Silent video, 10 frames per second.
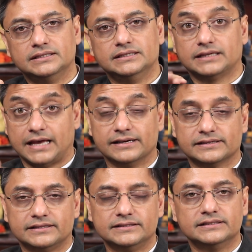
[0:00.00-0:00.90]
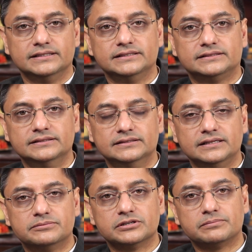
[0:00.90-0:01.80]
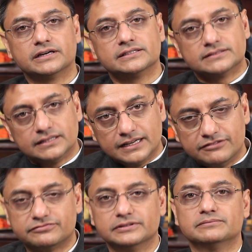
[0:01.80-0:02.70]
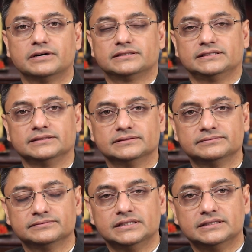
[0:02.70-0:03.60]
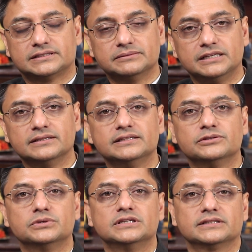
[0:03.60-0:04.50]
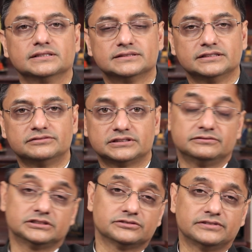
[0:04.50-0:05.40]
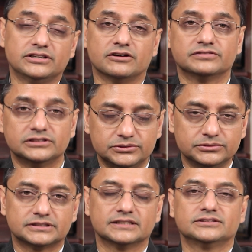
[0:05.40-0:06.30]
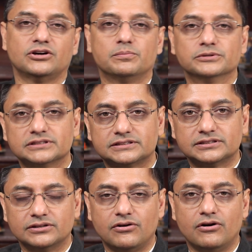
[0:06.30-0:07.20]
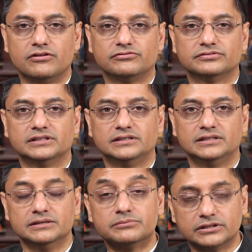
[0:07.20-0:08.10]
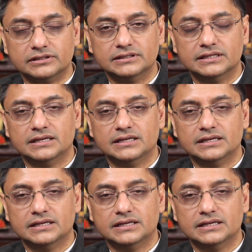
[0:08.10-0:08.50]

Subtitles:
In Canada, the Liberal Party is the left-wing party. Similarly, the word conservative, which is very often used as the opposite of liberal,